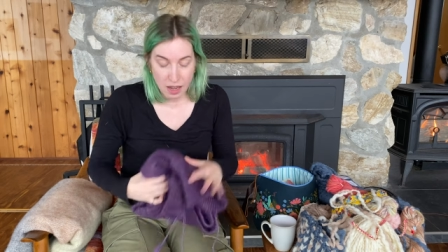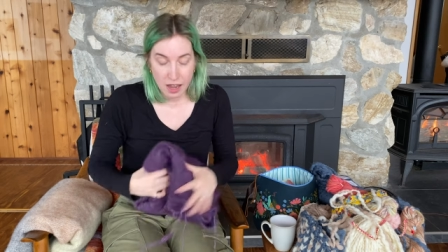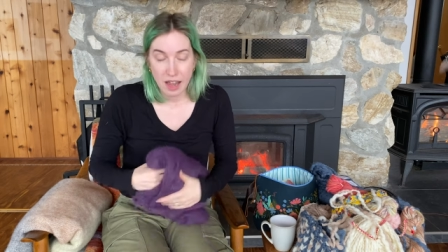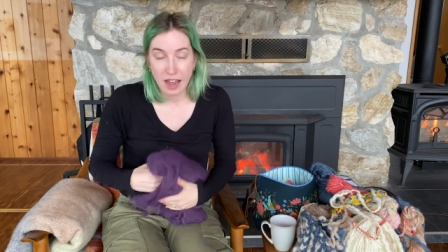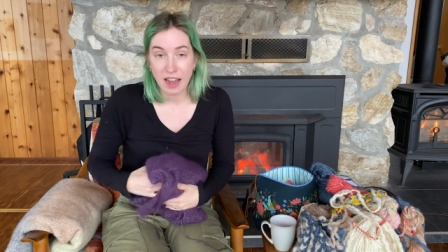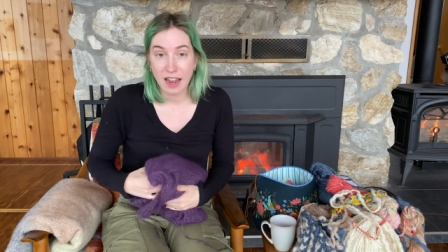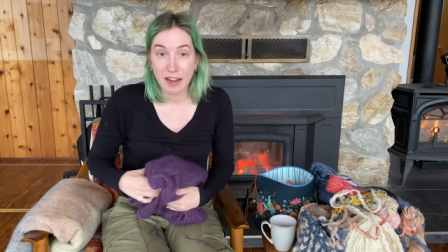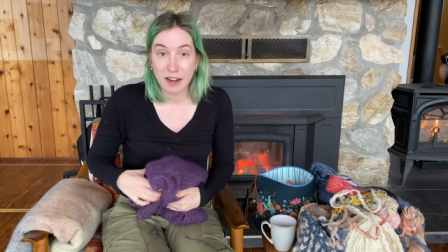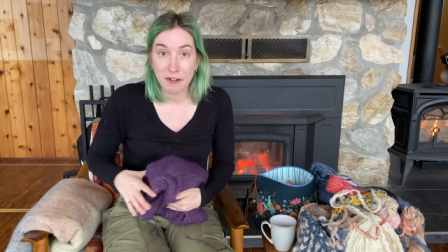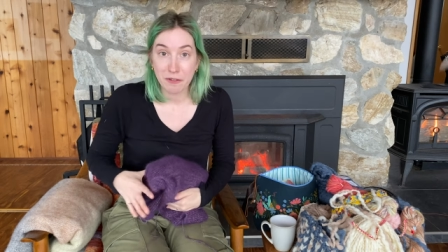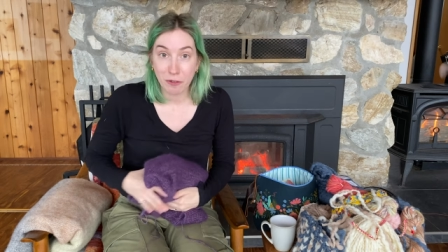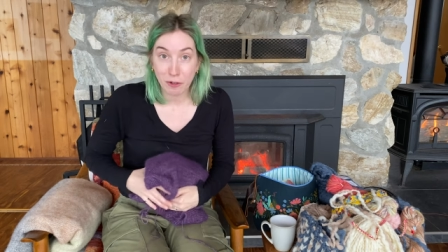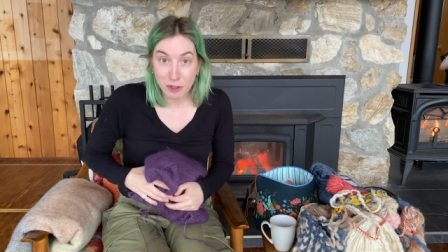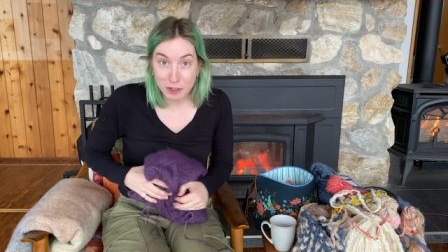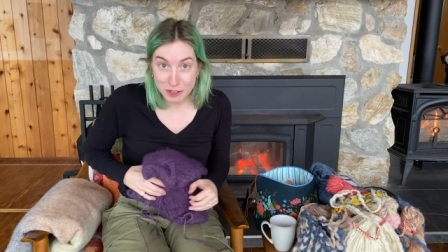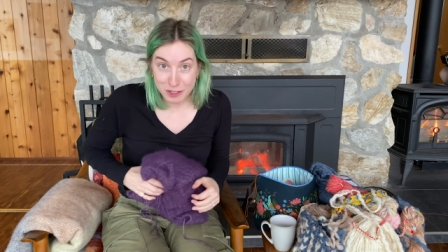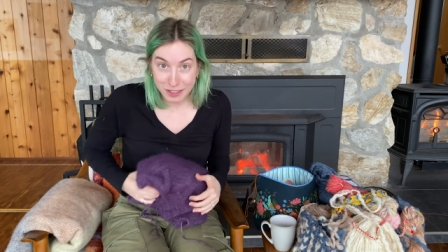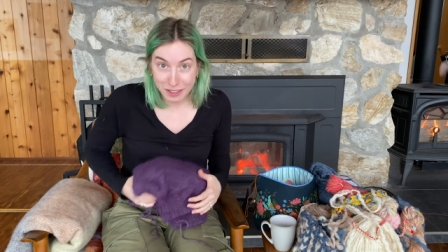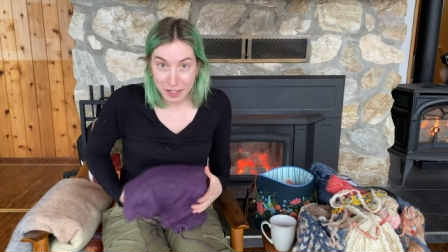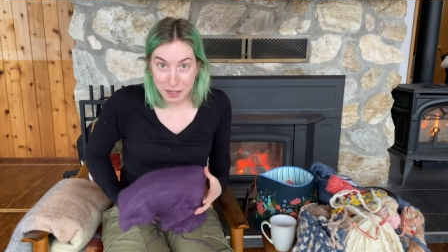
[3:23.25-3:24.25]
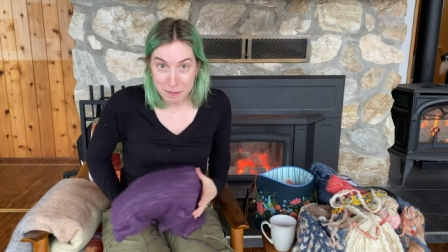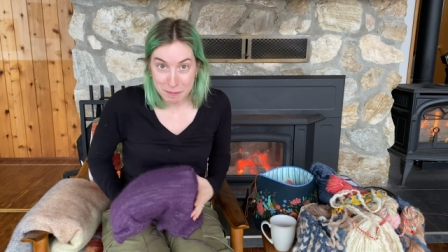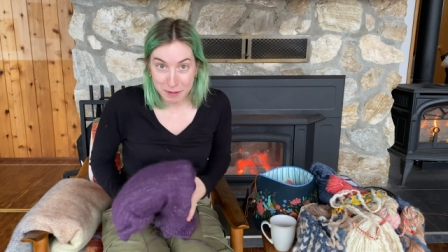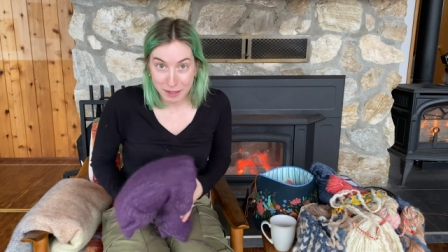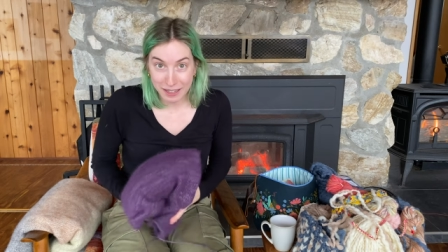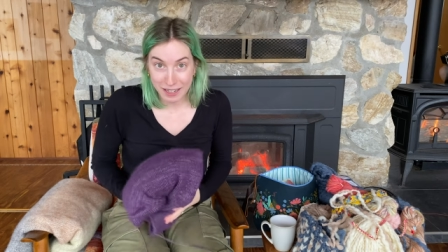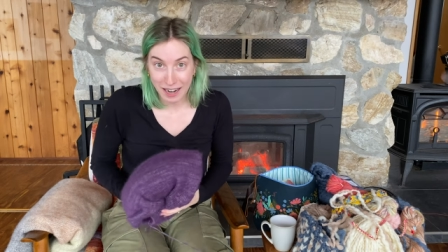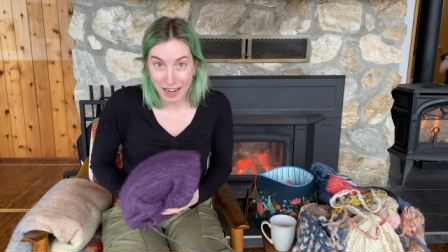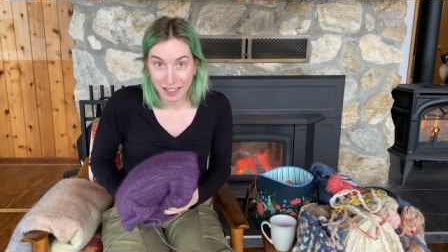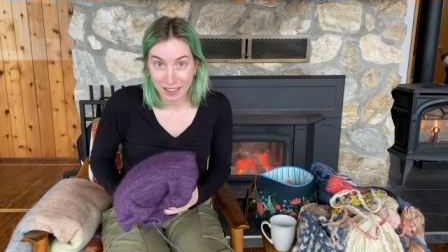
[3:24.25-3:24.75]
And unfortunately,
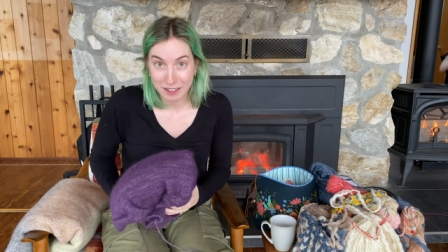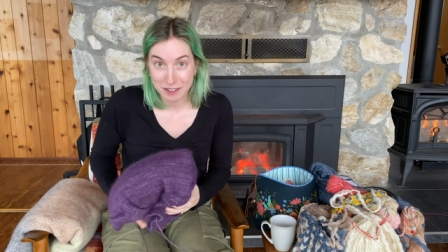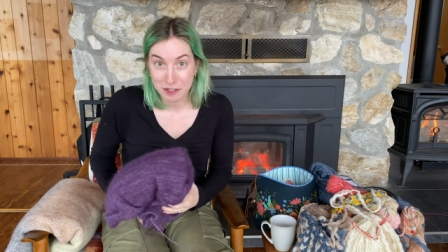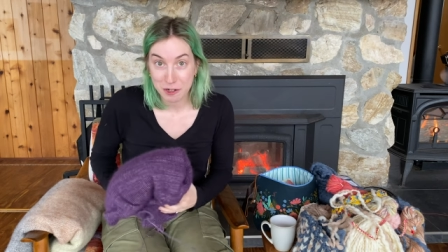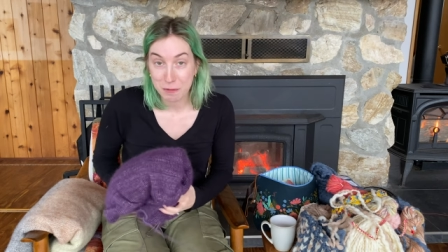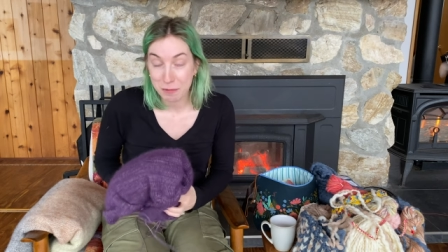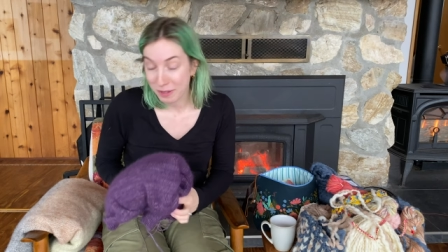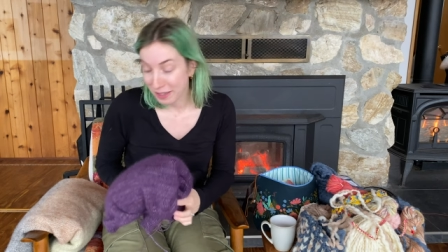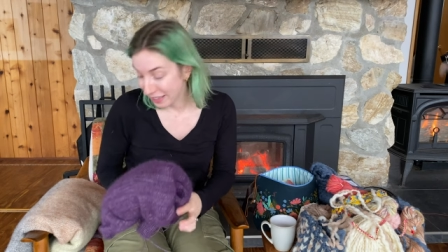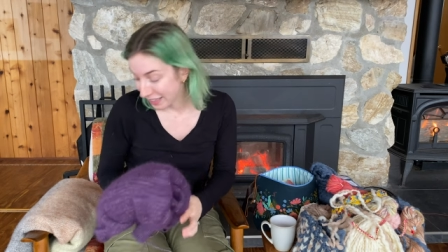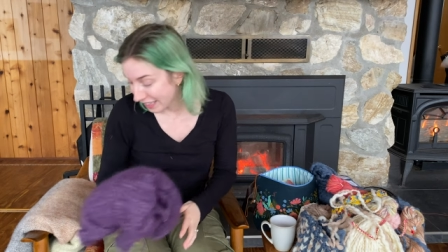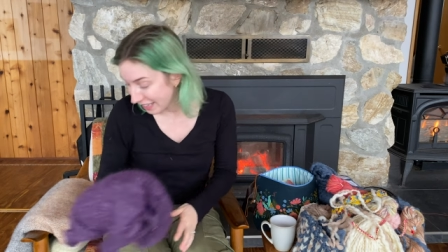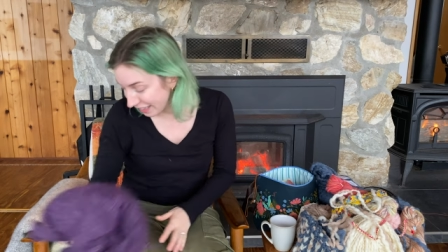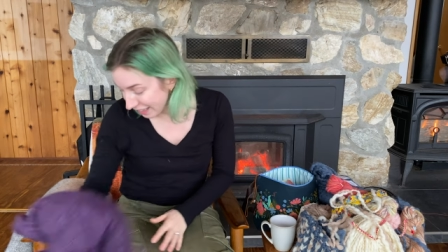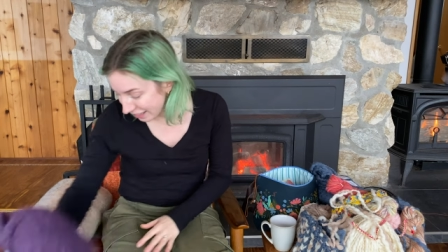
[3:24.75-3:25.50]
Billie Eilish completely